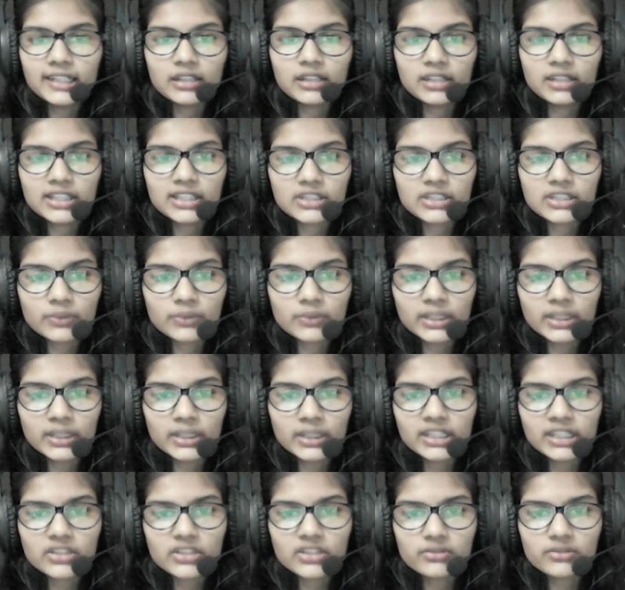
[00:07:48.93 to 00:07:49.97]
Now let's
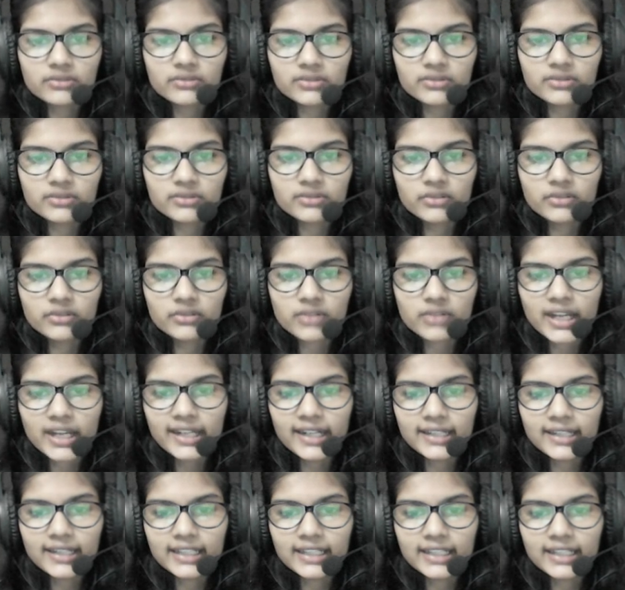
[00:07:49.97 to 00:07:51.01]
quickly just
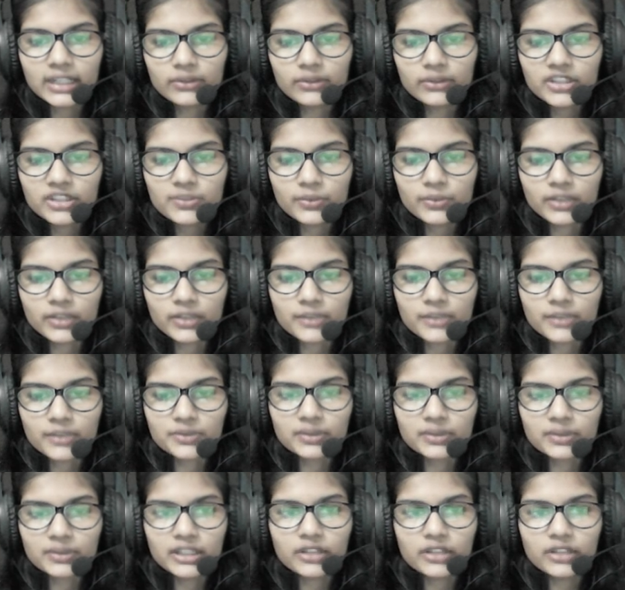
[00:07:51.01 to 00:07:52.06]
try running out this program.
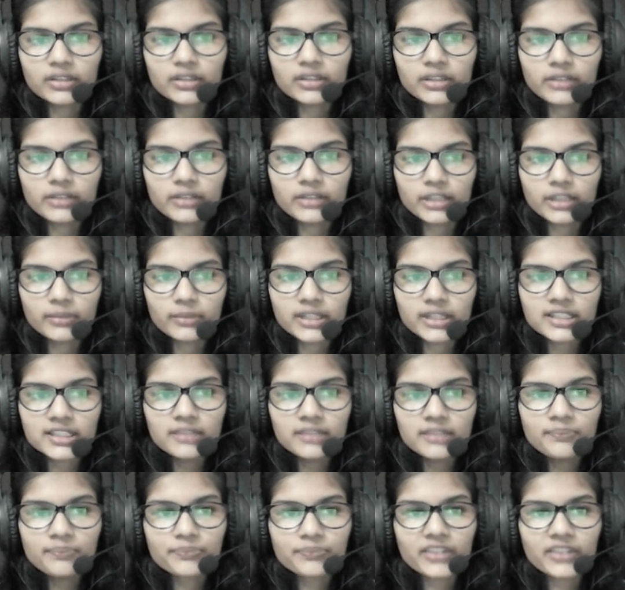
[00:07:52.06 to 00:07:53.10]
So click on the run
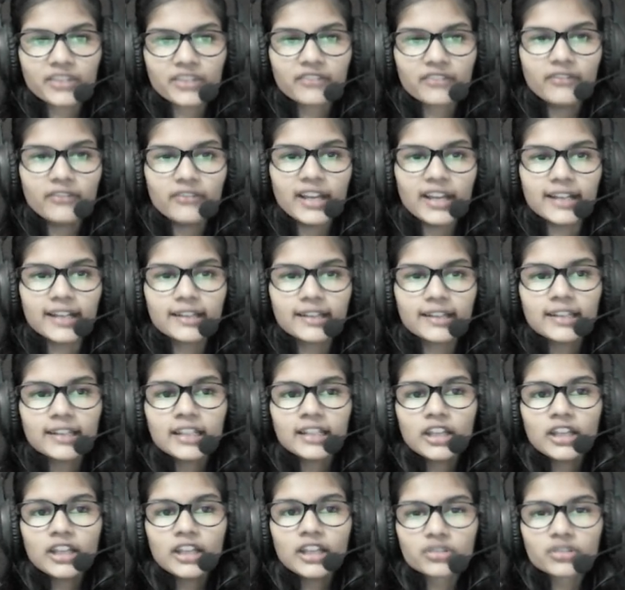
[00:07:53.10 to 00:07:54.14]
button. Fine.
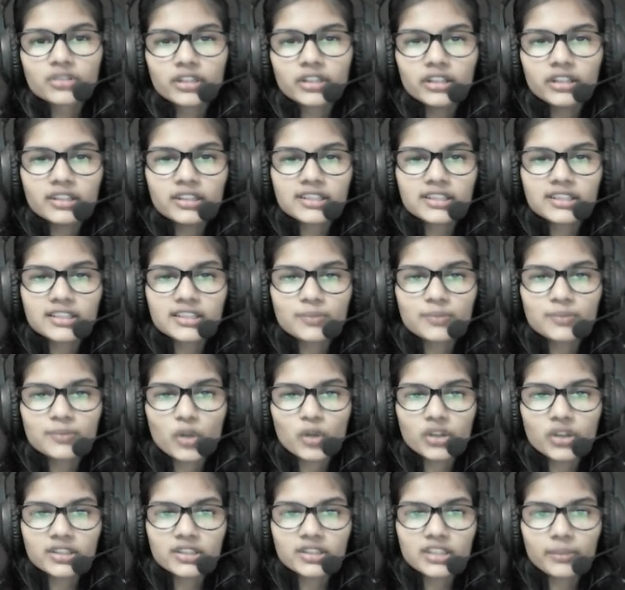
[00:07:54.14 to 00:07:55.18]
So here this
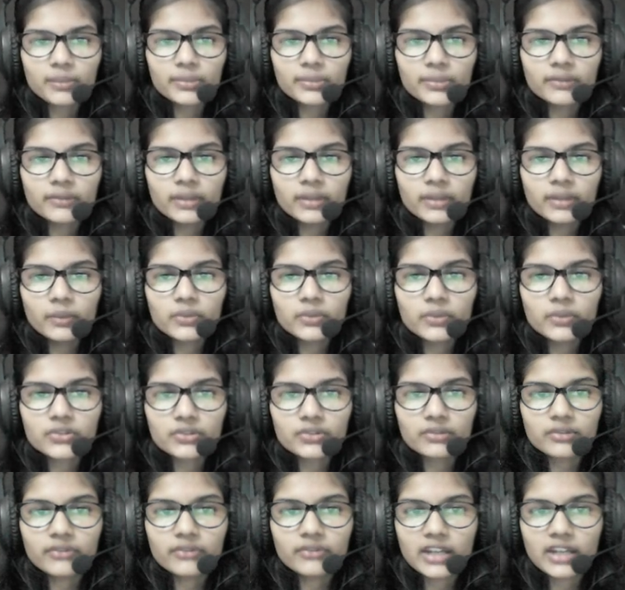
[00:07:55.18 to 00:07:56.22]
box is appearing which
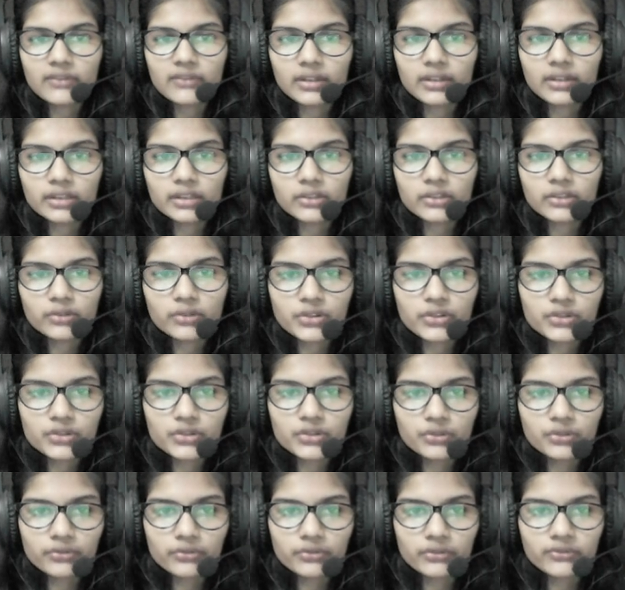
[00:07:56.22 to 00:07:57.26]
is of 500 ×
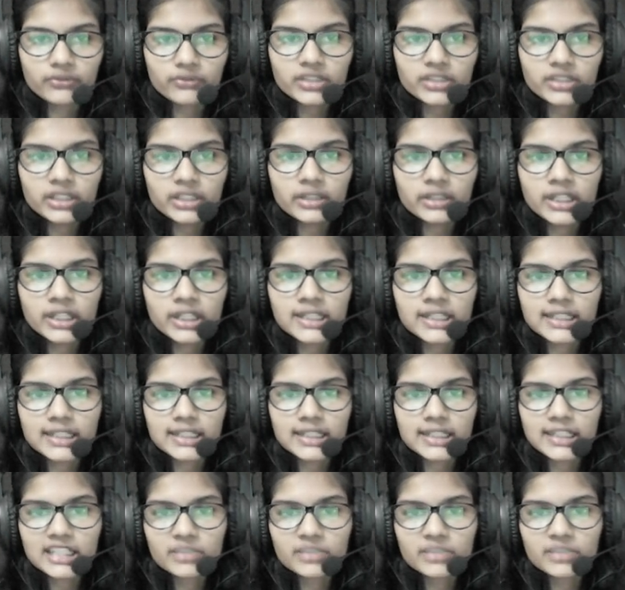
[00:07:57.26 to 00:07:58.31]
250. Here
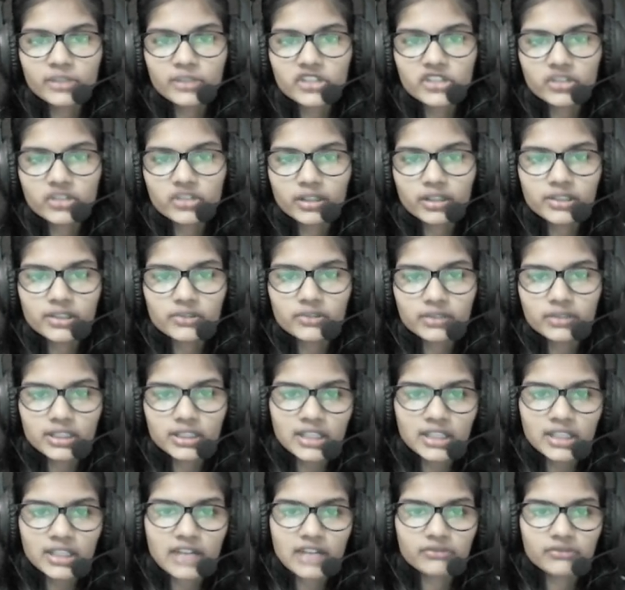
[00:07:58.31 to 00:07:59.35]
internet speed checker is
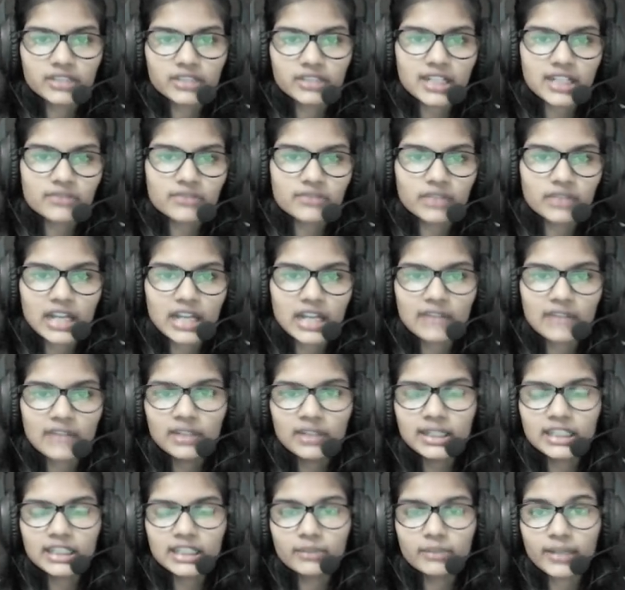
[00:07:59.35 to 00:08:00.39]
written. After that we have
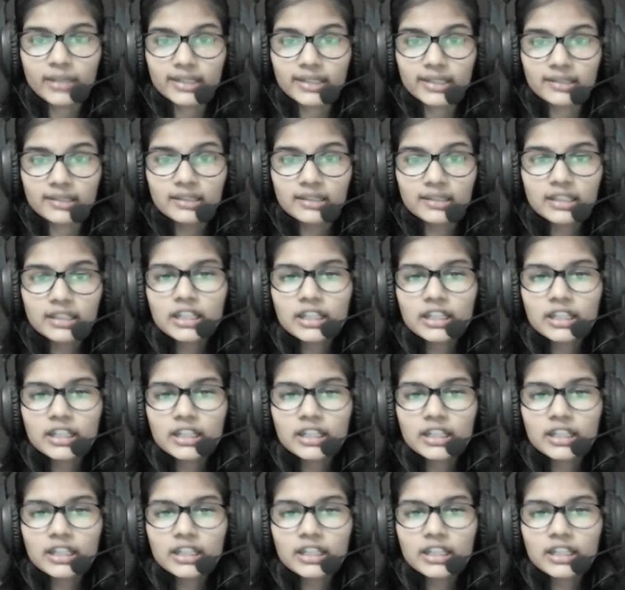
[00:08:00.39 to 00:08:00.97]
a click button.